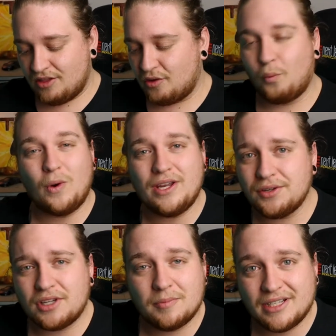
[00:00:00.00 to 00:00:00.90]
The
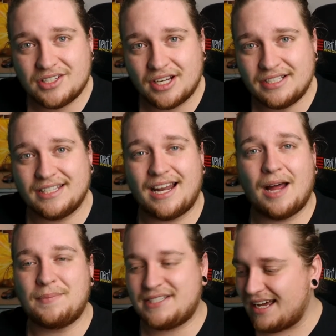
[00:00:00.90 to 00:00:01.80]
wheel can be adjusted
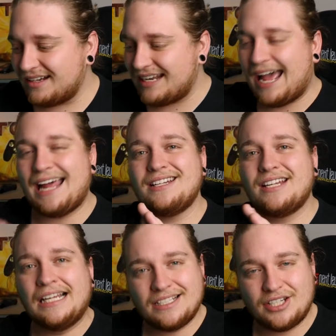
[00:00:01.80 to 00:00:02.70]
up, down, and
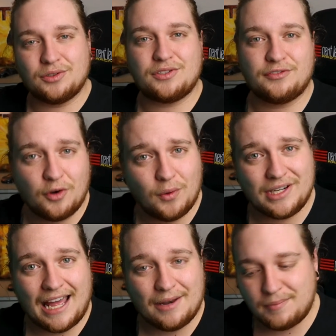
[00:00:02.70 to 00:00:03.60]
tilts forward
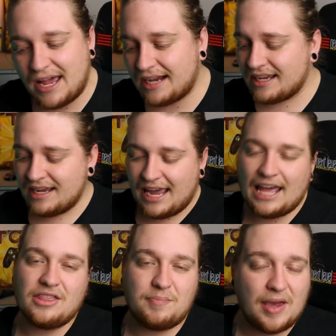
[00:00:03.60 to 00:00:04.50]
and back.
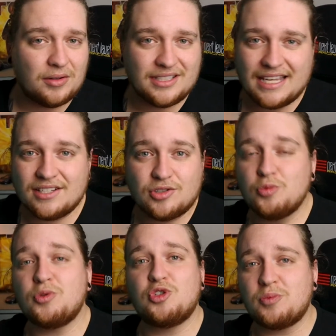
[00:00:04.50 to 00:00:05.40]
And the pedal deck is
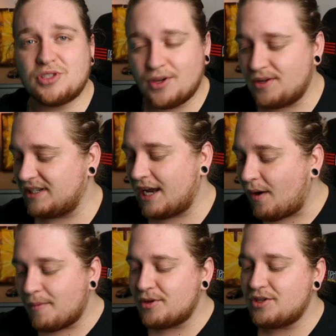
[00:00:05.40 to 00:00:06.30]
super, super sturdy. Now,
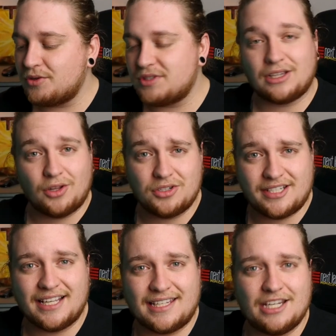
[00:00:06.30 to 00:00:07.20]
I'm only using
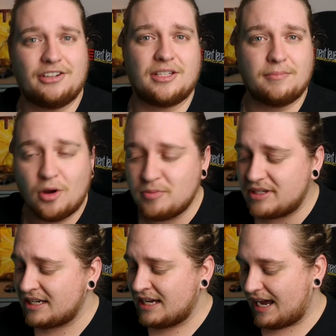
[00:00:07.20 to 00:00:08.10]
Logitech gear at the
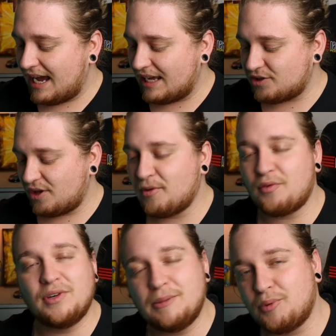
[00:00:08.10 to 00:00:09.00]
moment, so I'm not
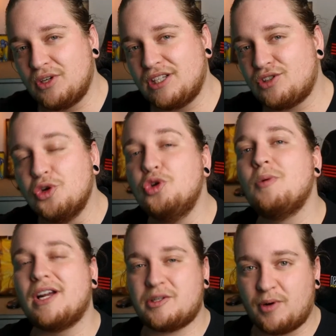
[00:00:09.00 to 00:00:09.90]
really putting too
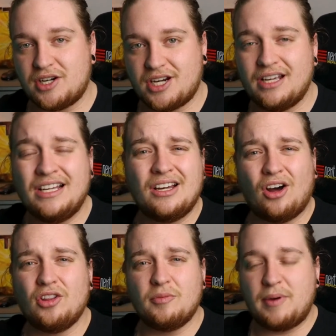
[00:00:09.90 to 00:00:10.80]
much pressure
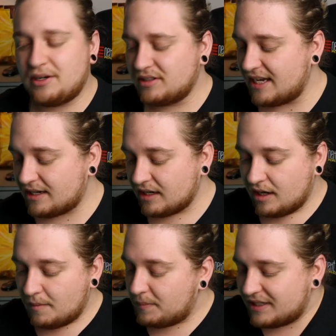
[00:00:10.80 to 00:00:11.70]
on the pedal deck,
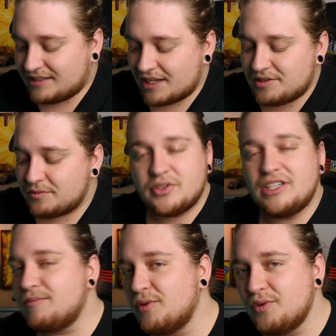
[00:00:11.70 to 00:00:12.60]
but it doesn't
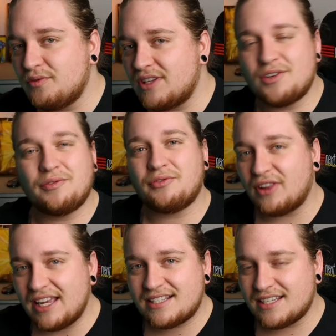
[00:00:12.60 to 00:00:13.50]
really move. There's no
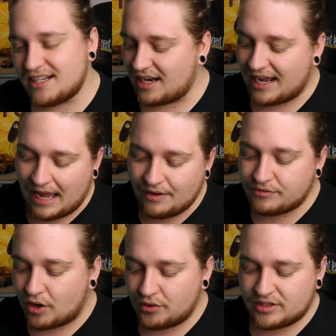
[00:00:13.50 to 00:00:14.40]
flex in it. I have
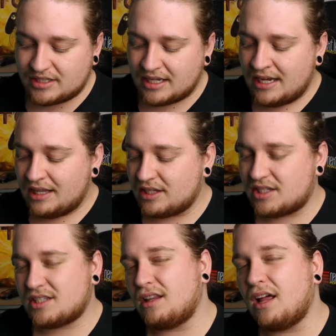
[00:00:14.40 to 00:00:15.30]
noticed the
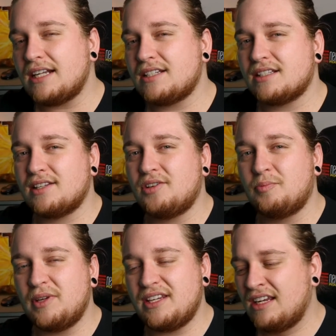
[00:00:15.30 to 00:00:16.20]
slightest little
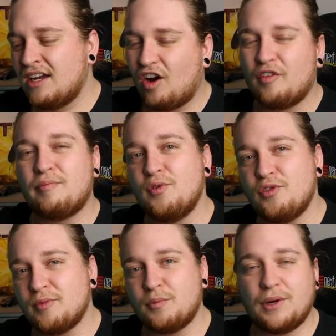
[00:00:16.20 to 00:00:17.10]
bit of
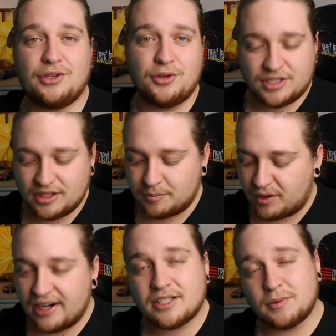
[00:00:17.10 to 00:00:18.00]
movement when using the
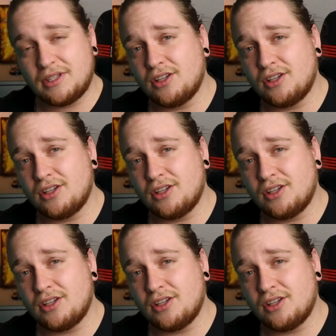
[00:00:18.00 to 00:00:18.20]
brakes with the